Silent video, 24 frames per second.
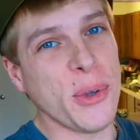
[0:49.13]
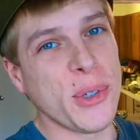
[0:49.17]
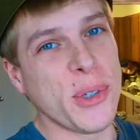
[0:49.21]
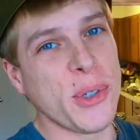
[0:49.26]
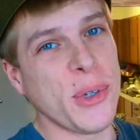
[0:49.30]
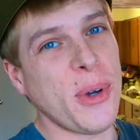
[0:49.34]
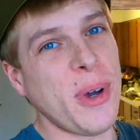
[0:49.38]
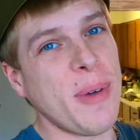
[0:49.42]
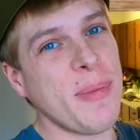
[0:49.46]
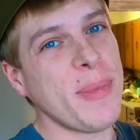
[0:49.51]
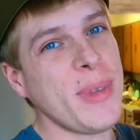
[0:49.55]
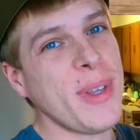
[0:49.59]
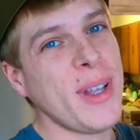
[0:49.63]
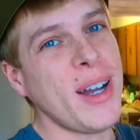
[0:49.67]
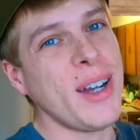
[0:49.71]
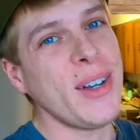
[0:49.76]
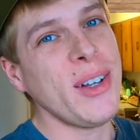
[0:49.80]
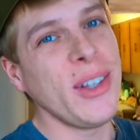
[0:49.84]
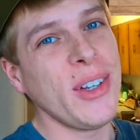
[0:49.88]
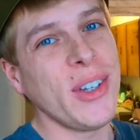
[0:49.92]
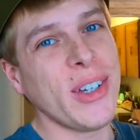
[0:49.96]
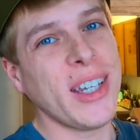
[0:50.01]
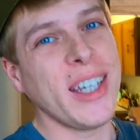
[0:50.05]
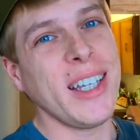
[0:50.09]
so I'm
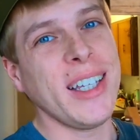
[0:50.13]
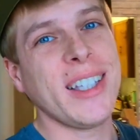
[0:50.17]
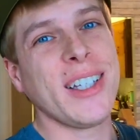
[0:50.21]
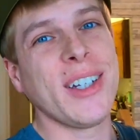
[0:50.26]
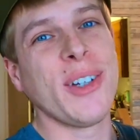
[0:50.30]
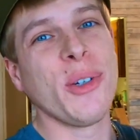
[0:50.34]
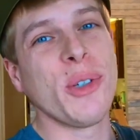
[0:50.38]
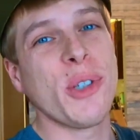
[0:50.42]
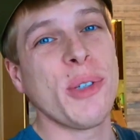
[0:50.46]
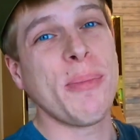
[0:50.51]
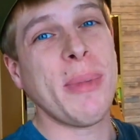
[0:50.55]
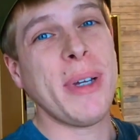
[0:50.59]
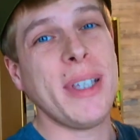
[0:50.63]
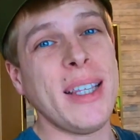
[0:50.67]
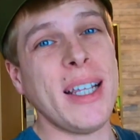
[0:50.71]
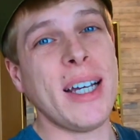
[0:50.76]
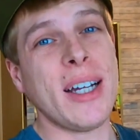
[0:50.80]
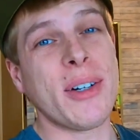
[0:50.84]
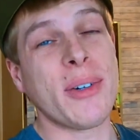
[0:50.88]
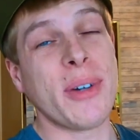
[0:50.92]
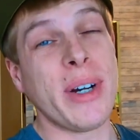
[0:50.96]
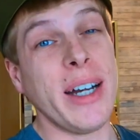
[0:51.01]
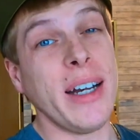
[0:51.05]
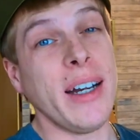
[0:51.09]
not looking to go spend
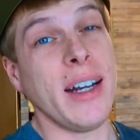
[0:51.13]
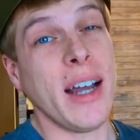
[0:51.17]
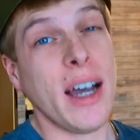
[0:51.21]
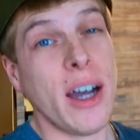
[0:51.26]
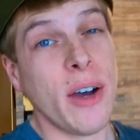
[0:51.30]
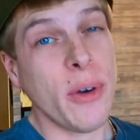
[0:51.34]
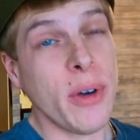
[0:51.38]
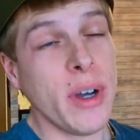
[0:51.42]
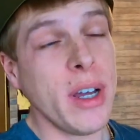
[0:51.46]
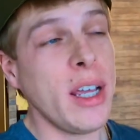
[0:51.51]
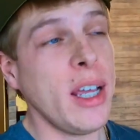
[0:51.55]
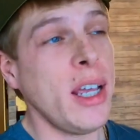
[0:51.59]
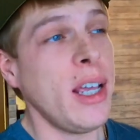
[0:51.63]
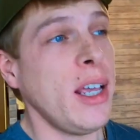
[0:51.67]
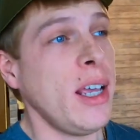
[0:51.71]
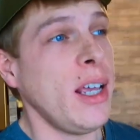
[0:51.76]
that right now.